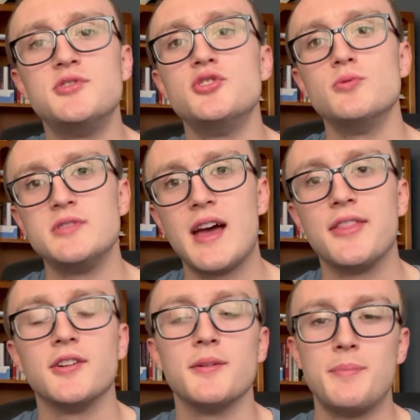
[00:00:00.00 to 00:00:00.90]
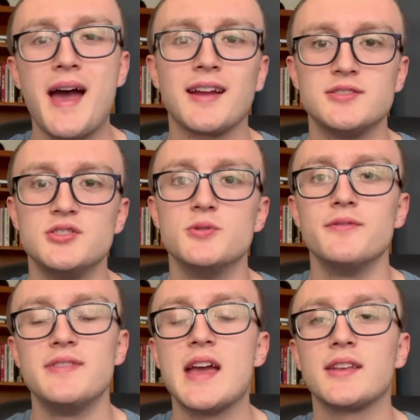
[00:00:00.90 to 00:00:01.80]
to Tether back to
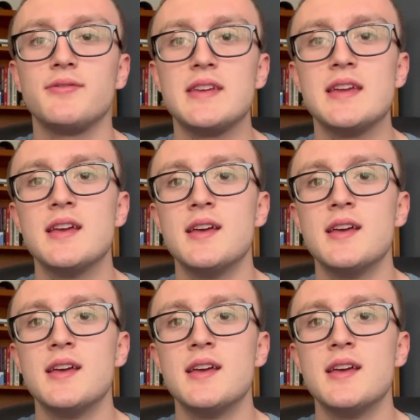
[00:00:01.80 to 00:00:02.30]
VXV.